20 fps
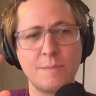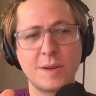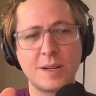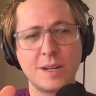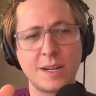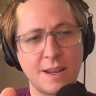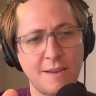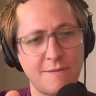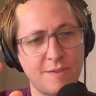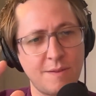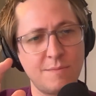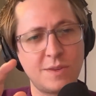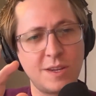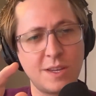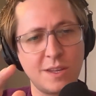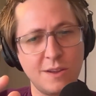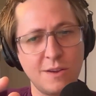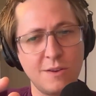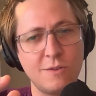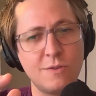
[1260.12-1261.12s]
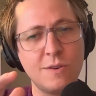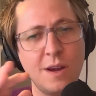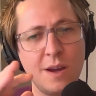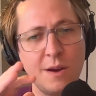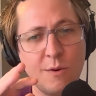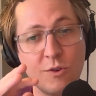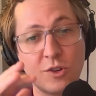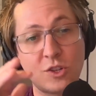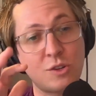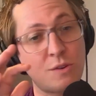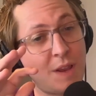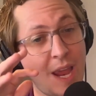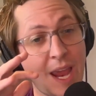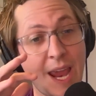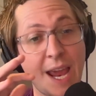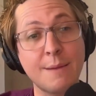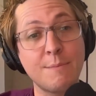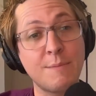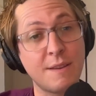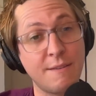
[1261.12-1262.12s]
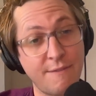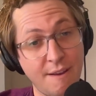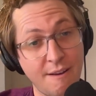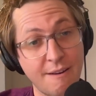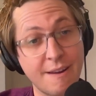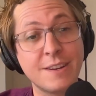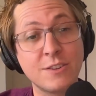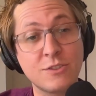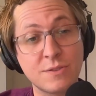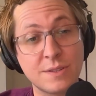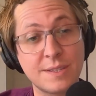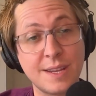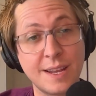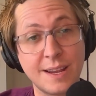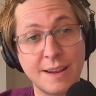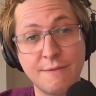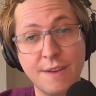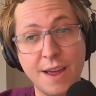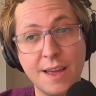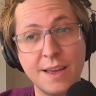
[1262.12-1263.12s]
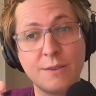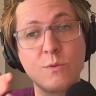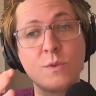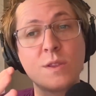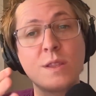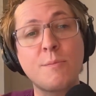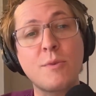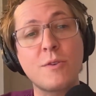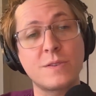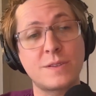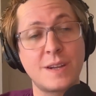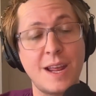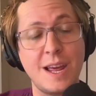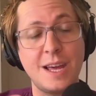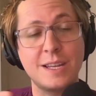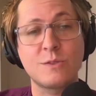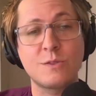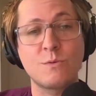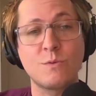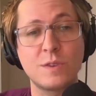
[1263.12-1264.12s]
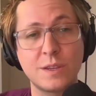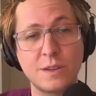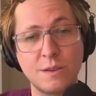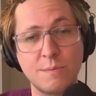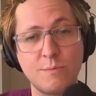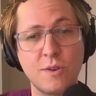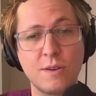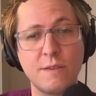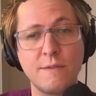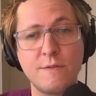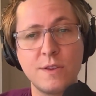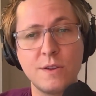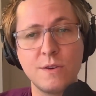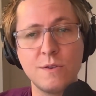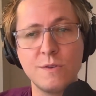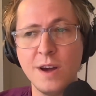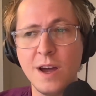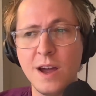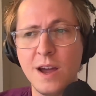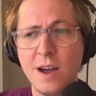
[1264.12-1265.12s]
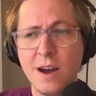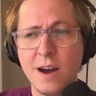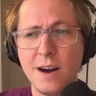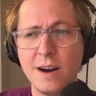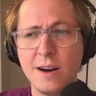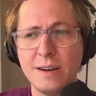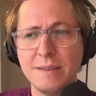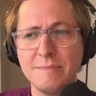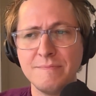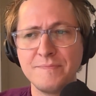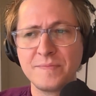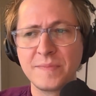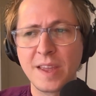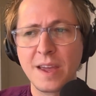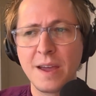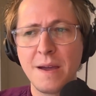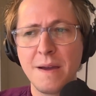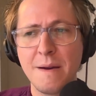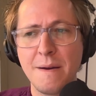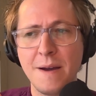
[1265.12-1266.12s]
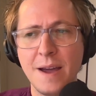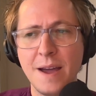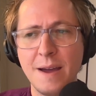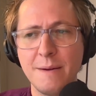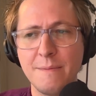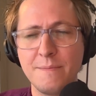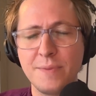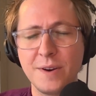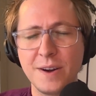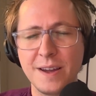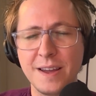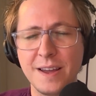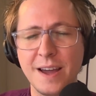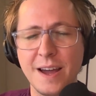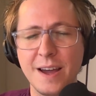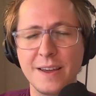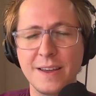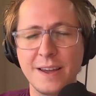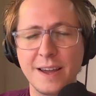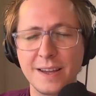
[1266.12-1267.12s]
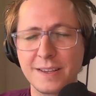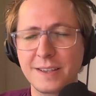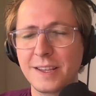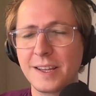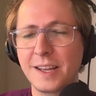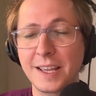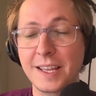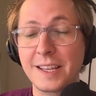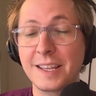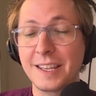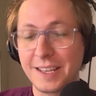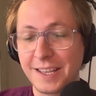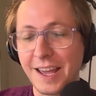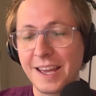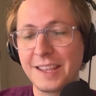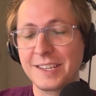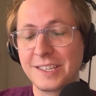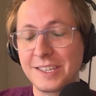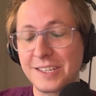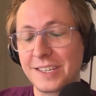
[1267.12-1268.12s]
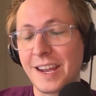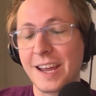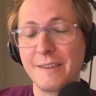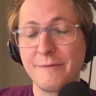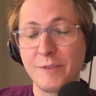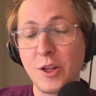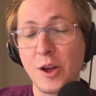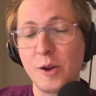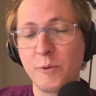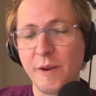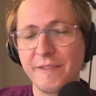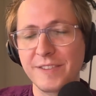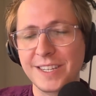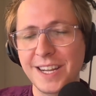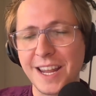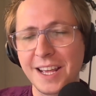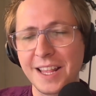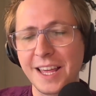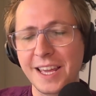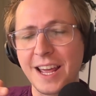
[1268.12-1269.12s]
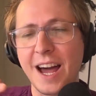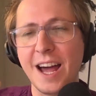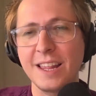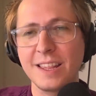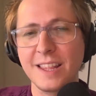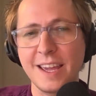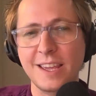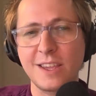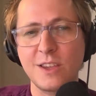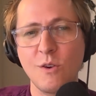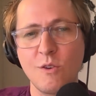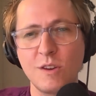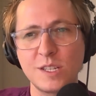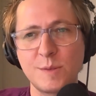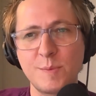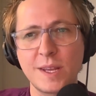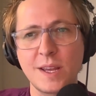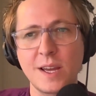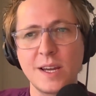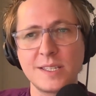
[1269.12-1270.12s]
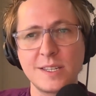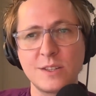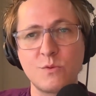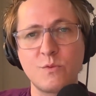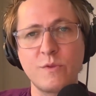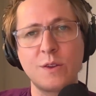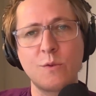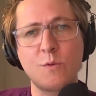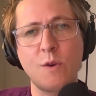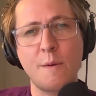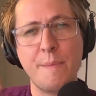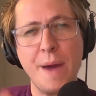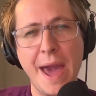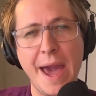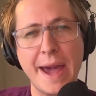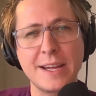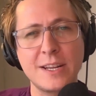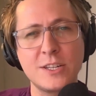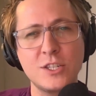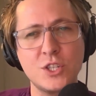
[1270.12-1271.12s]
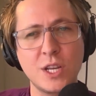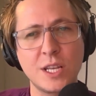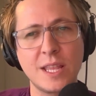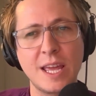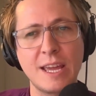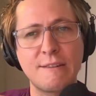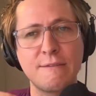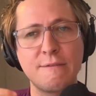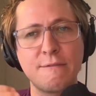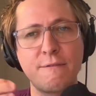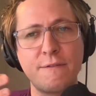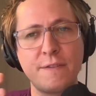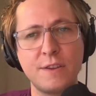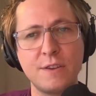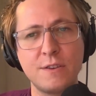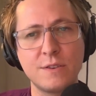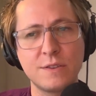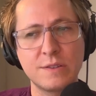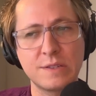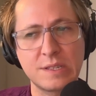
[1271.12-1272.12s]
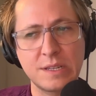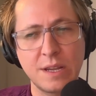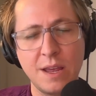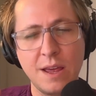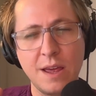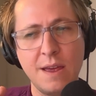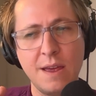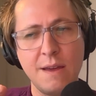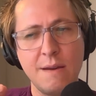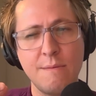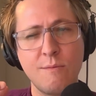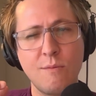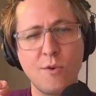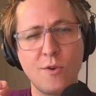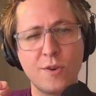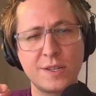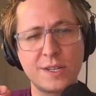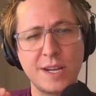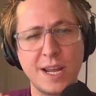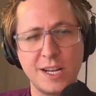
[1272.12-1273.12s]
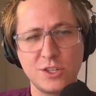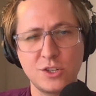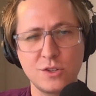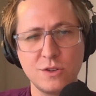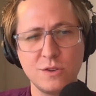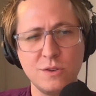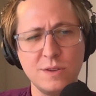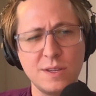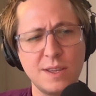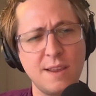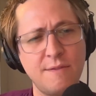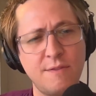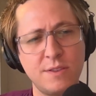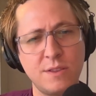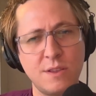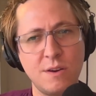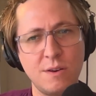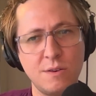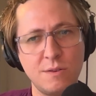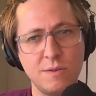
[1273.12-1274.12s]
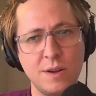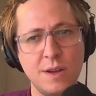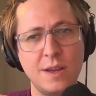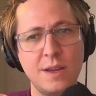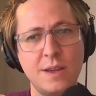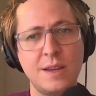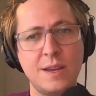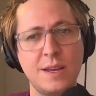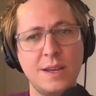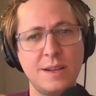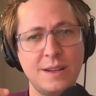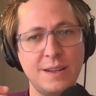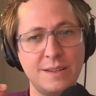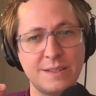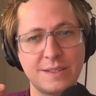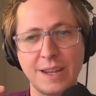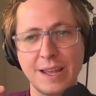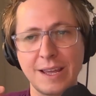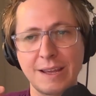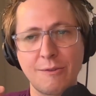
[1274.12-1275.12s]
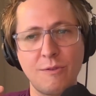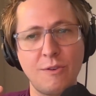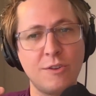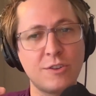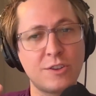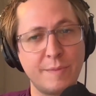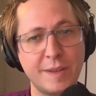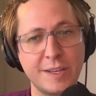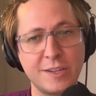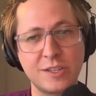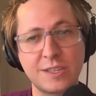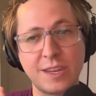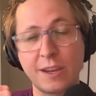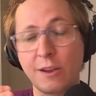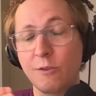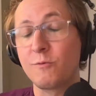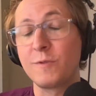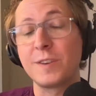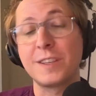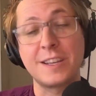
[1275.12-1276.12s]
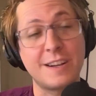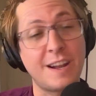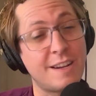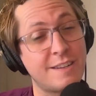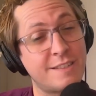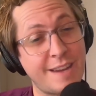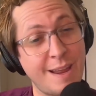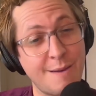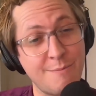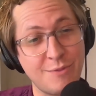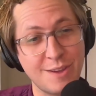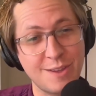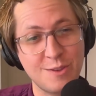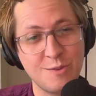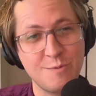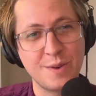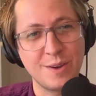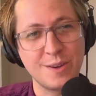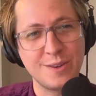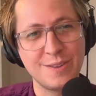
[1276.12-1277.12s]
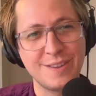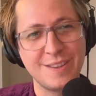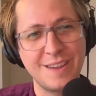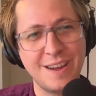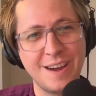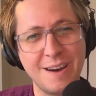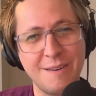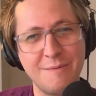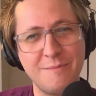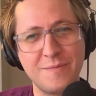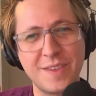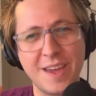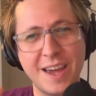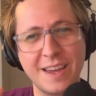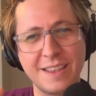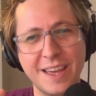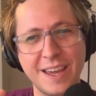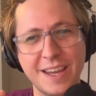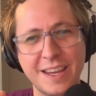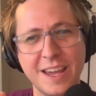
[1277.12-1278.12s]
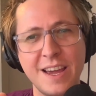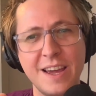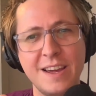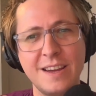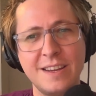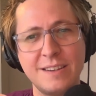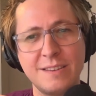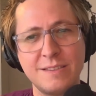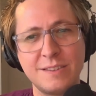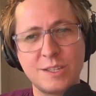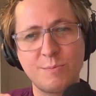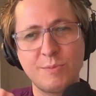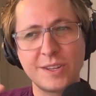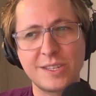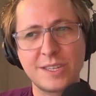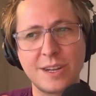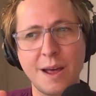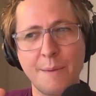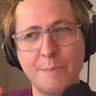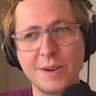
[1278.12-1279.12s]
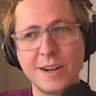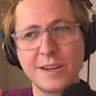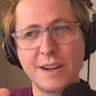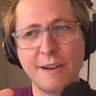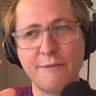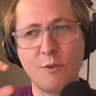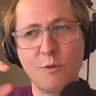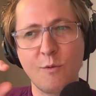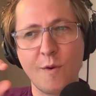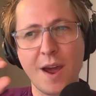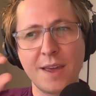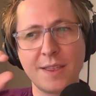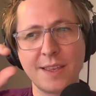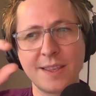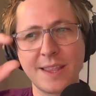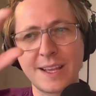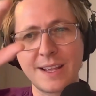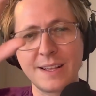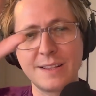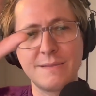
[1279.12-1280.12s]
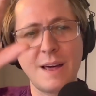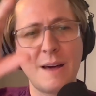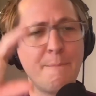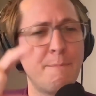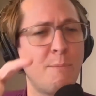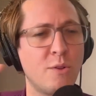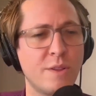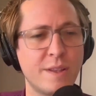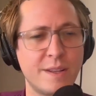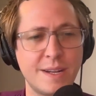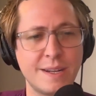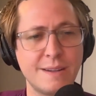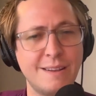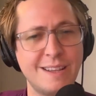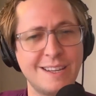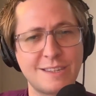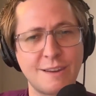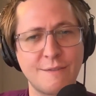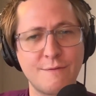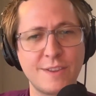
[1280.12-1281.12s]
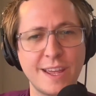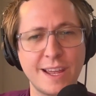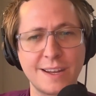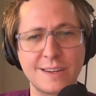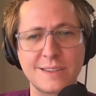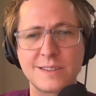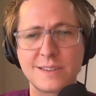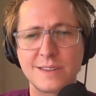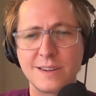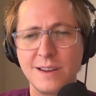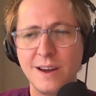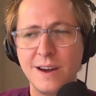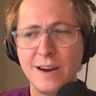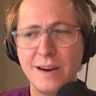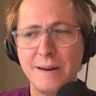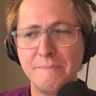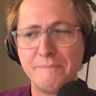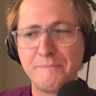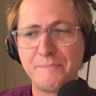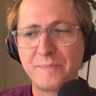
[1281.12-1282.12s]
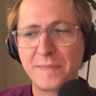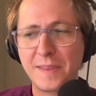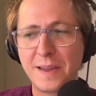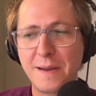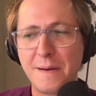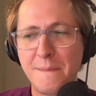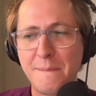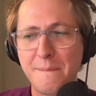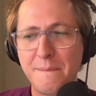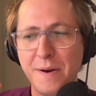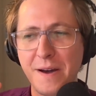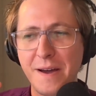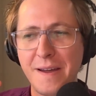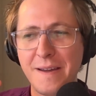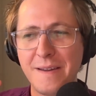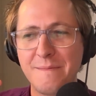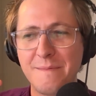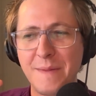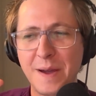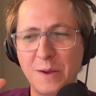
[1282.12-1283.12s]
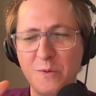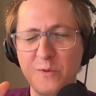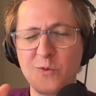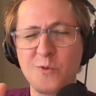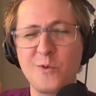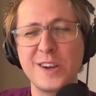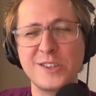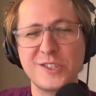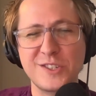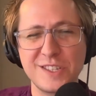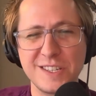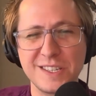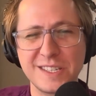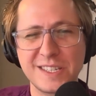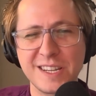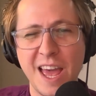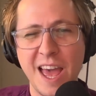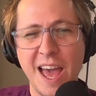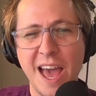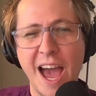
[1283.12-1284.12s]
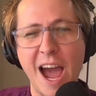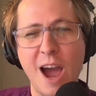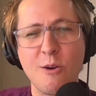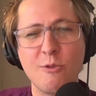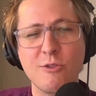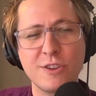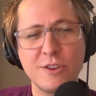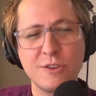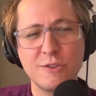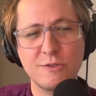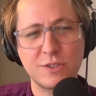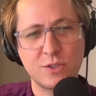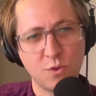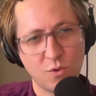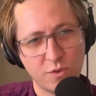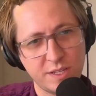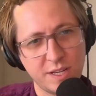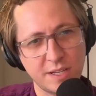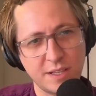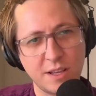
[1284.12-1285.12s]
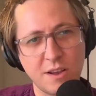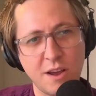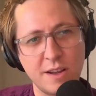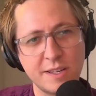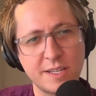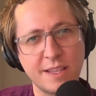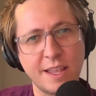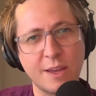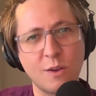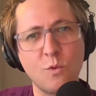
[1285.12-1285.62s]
I'm going to give them to you, which can be very interesting and valid when the person has a really good point of view. But again, this is kind of a long way of saying like I like yours because it's really well packaged and like feels more intentional, even though it is like ultimately just like a really nice template you built that like splits it up in a different way than like a bulleted list of links. But my question is, how are you sourcing the content?